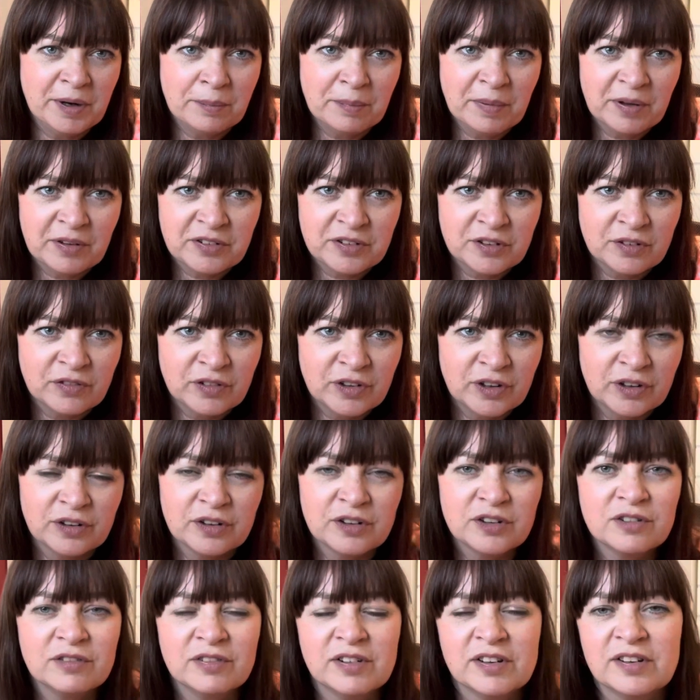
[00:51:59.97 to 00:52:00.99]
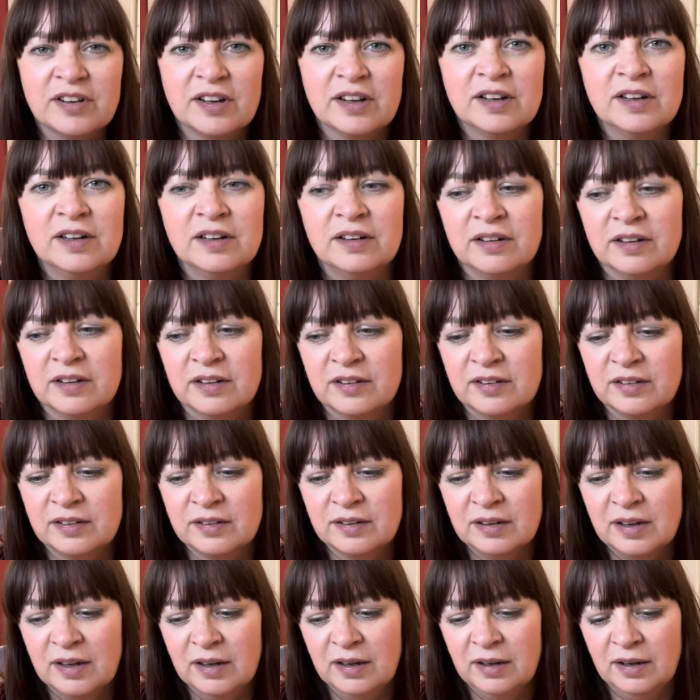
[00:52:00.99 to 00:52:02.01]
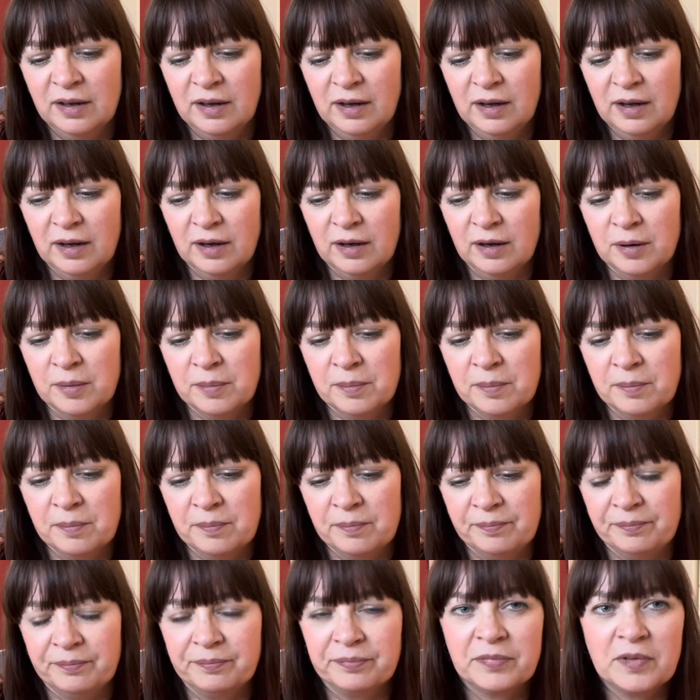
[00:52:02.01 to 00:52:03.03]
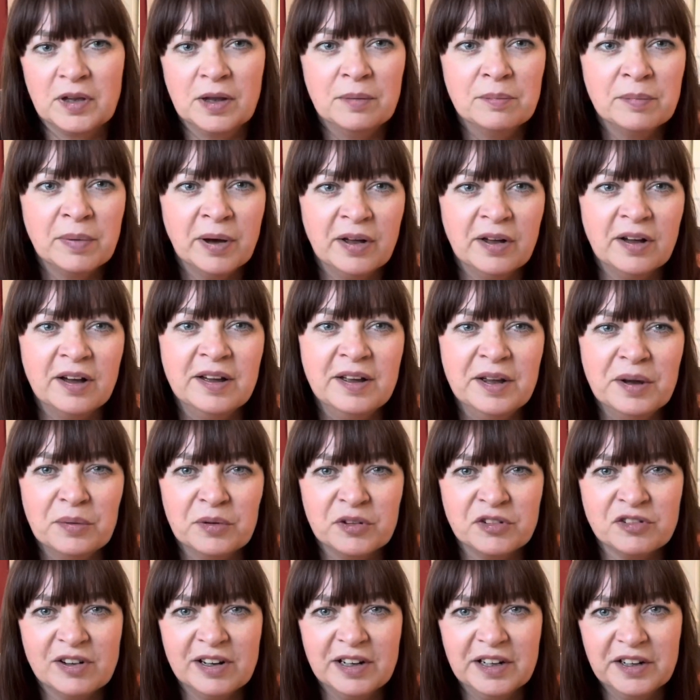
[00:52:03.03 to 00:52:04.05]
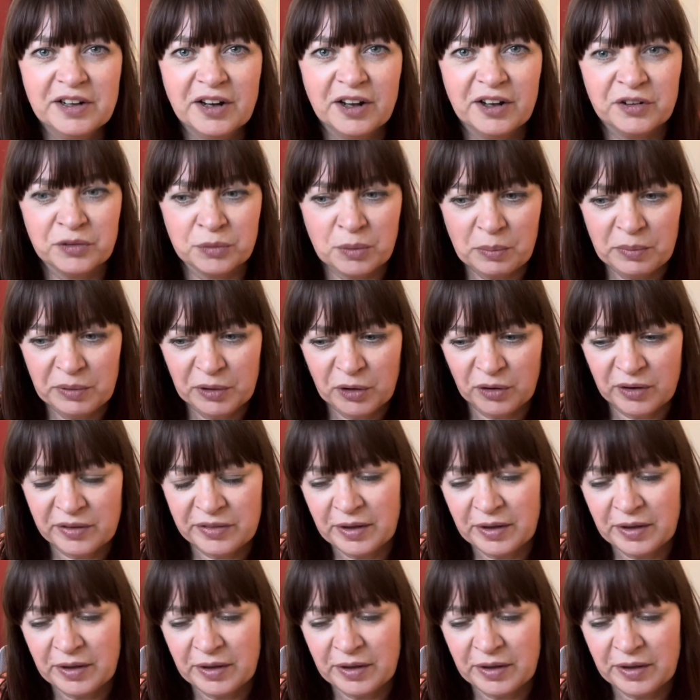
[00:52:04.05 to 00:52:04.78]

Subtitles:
must have looked ridiculous, but it was really nice when we got in